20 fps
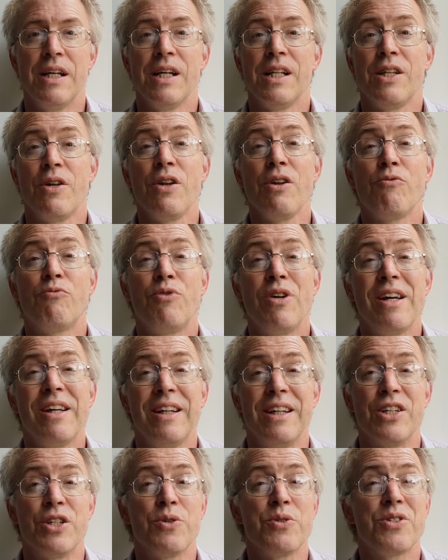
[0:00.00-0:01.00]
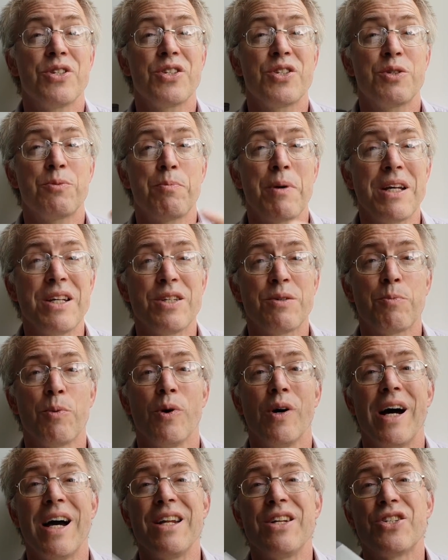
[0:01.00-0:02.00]
The only real issue is the
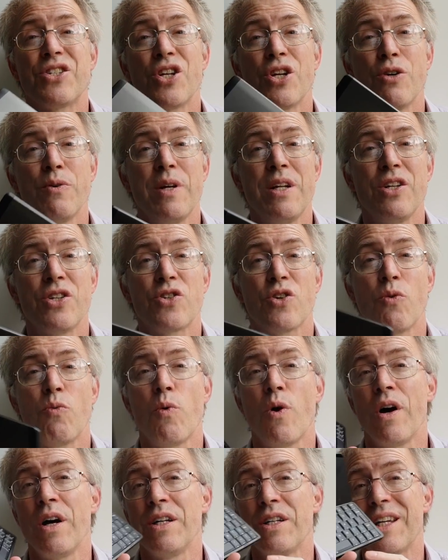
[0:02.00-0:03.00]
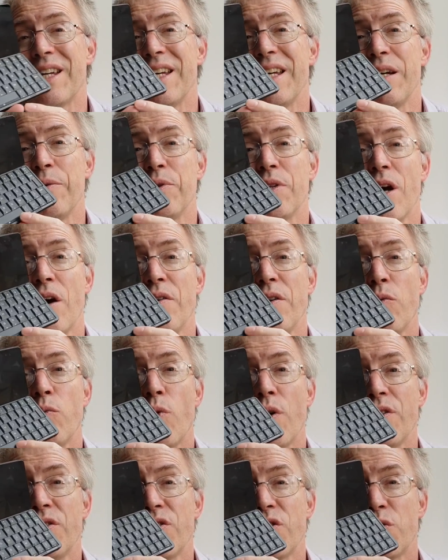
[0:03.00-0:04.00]
spacebar. A 2-inch wide key with only
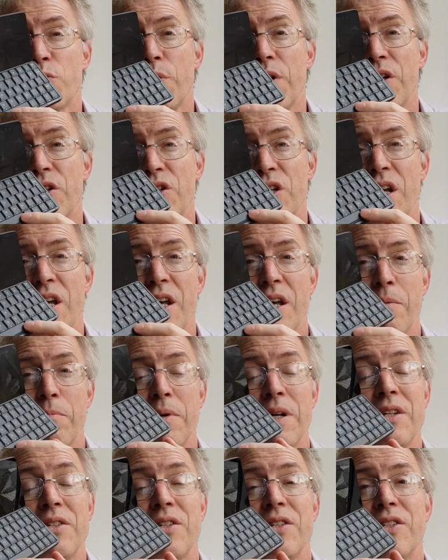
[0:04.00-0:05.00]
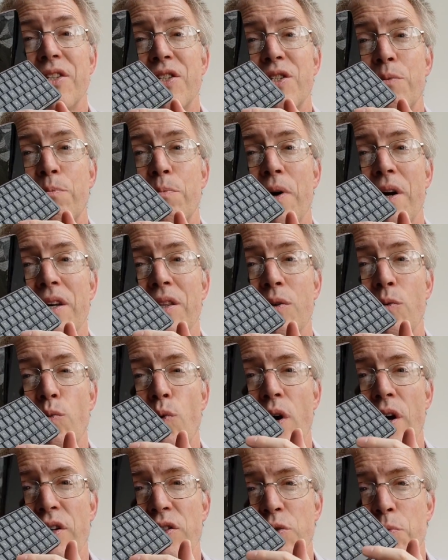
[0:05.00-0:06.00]
one switch means that despite the
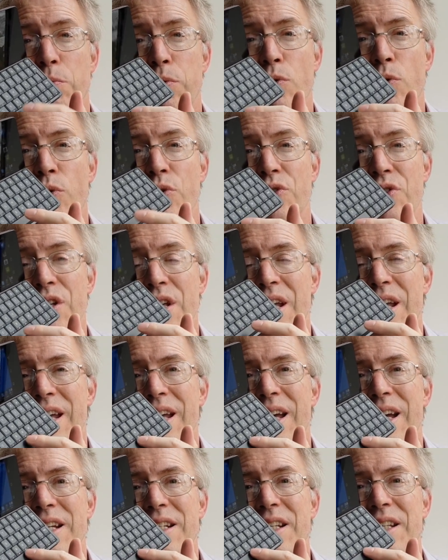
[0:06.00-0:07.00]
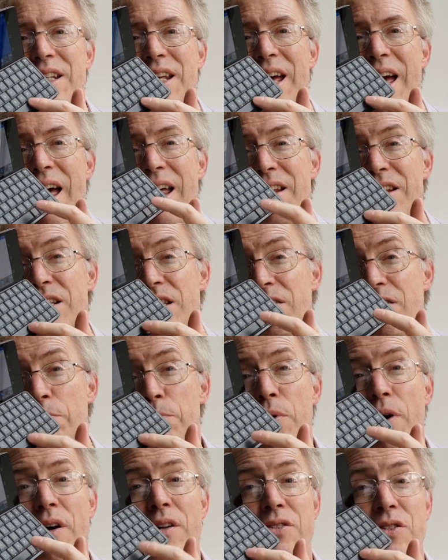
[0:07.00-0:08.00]
wire supports, hitting the ends of the
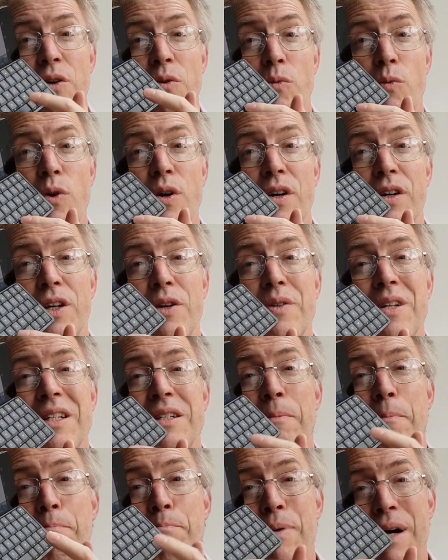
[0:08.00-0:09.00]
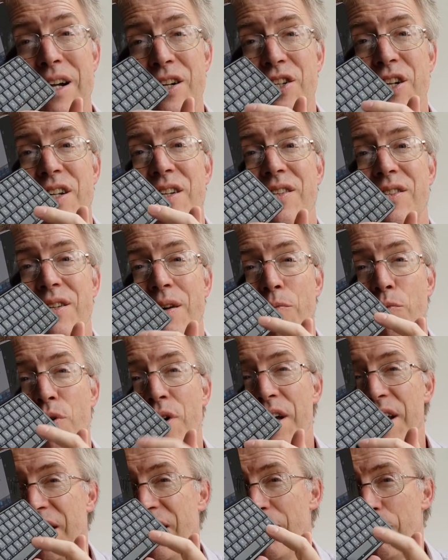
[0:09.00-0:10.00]
bar don't work. You need to bash it somewhere
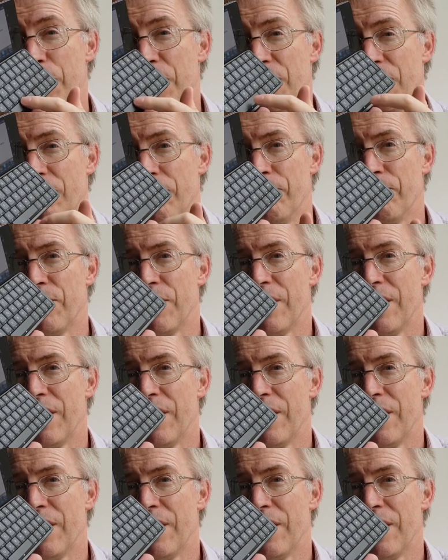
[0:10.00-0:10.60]
in the middle.